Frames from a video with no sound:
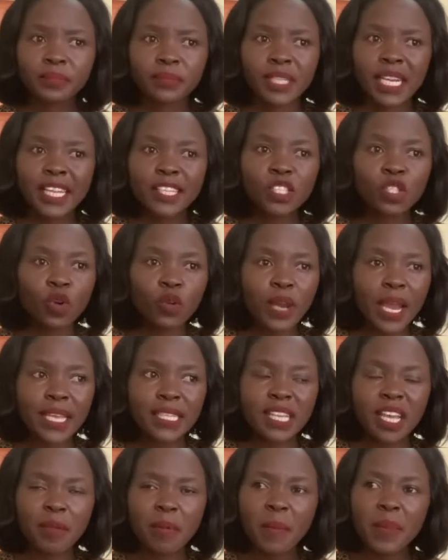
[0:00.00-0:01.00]
It's so
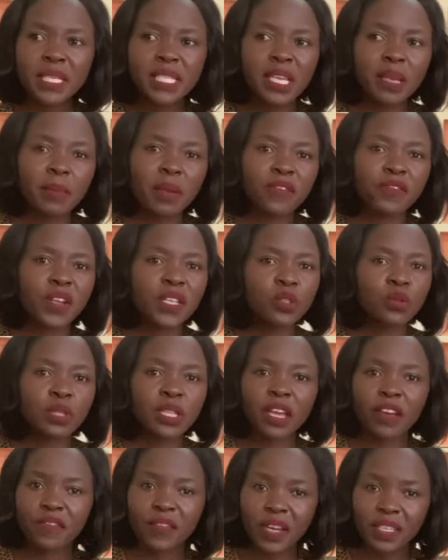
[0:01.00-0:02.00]
nice. I remember seeing my friends with
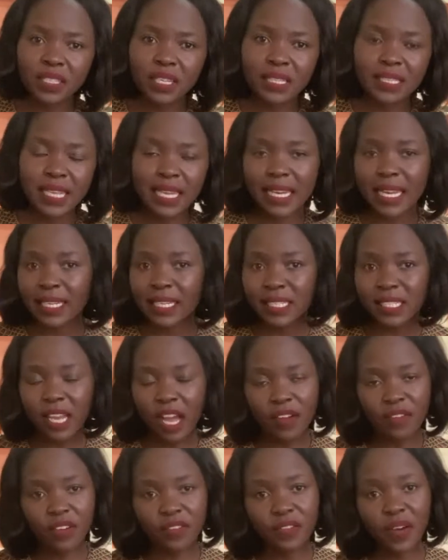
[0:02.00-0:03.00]
their fathers, and I didn't
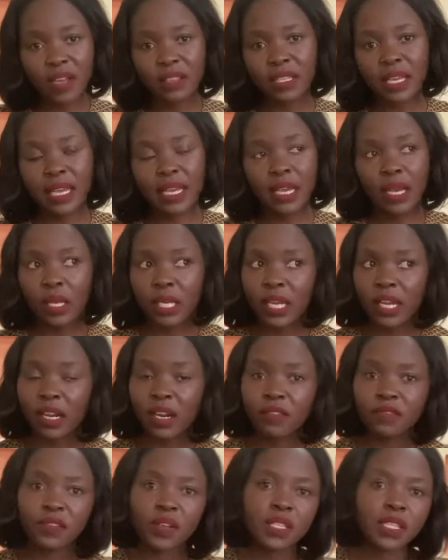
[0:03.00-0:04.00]
have a father. I had a
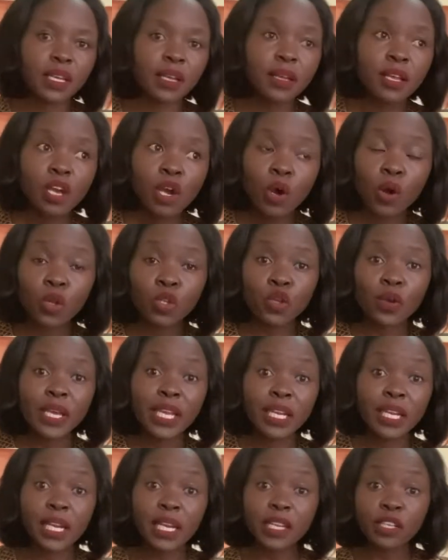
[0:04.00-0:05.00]
grandfather, although
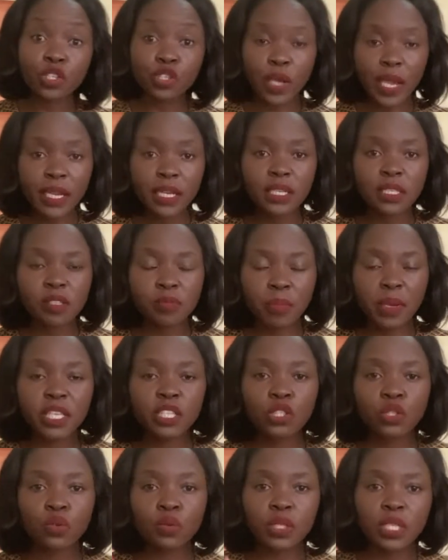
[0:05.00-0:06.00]
he really tried his
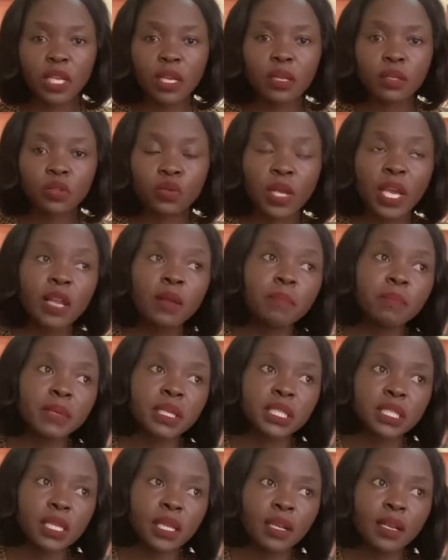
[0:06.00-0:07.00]
best to help me
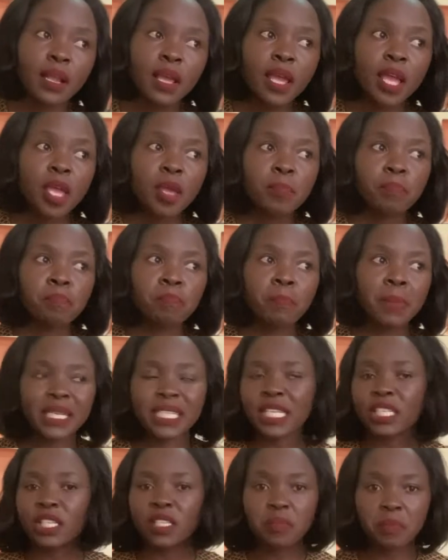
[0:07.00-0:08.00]
deal, but I
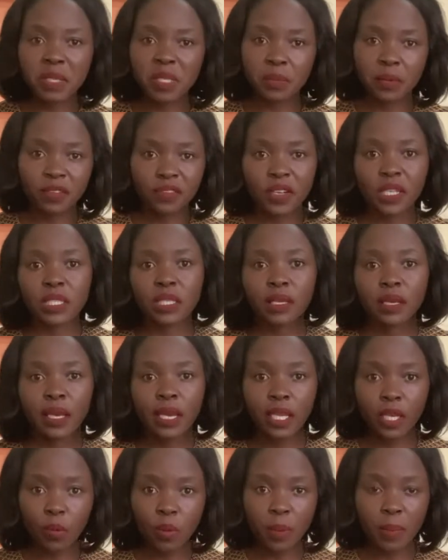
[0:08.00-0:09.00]
just missed my father.
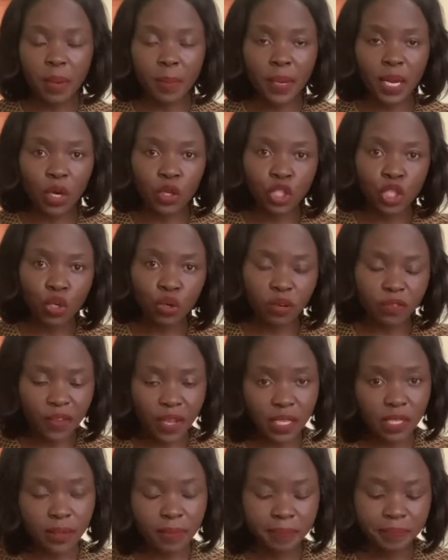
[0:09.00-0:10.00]
Anyway, my biological
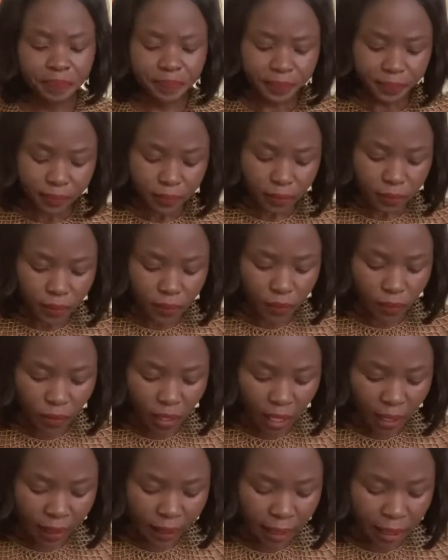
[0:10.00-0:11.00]
father.
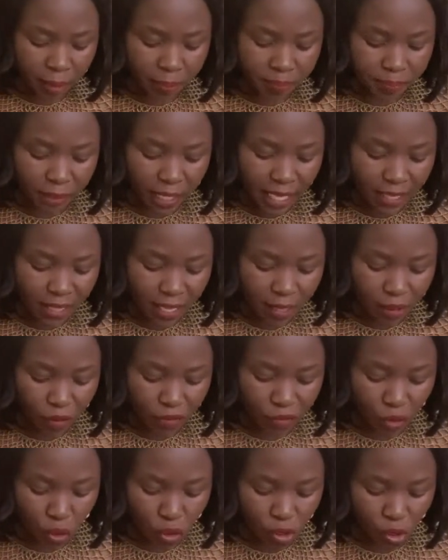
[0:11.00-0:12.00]
And then
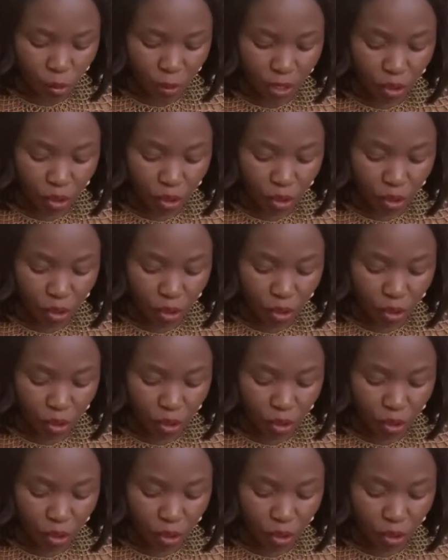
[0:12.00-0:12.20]
of course, when